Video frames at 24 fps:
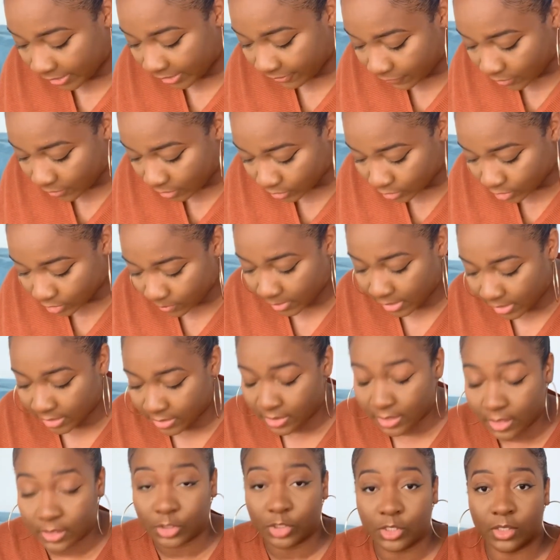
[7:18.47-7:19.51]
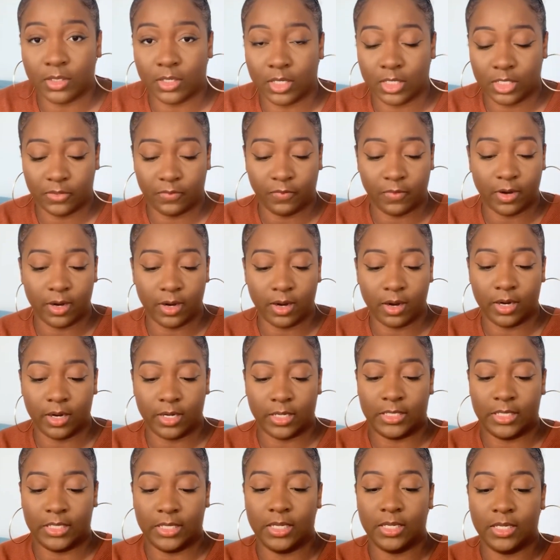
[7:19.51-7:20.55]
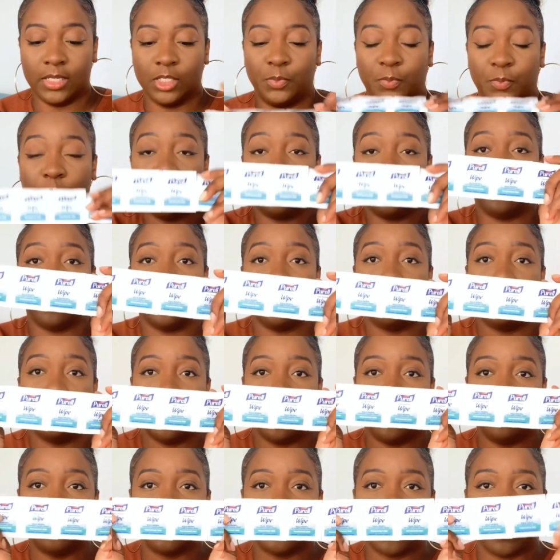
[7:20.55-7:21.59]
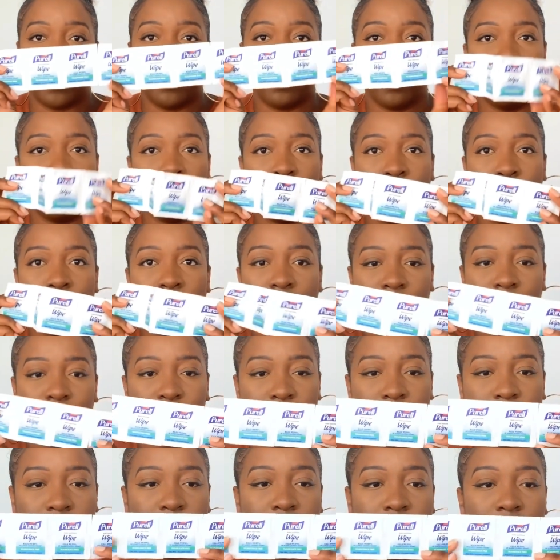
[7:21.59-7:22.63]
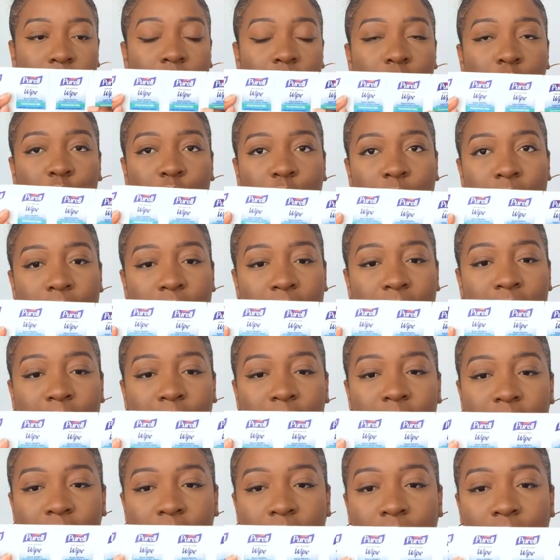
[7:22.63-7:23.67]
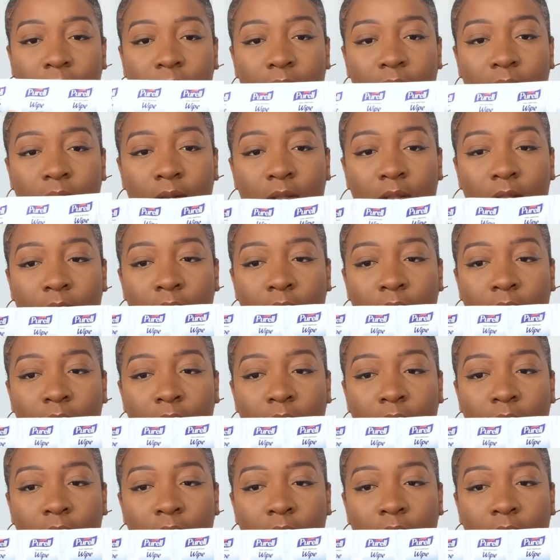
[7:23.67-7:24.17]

I found to be essential thus far are these Purell wipes. I got a box with like 100 on Amazon.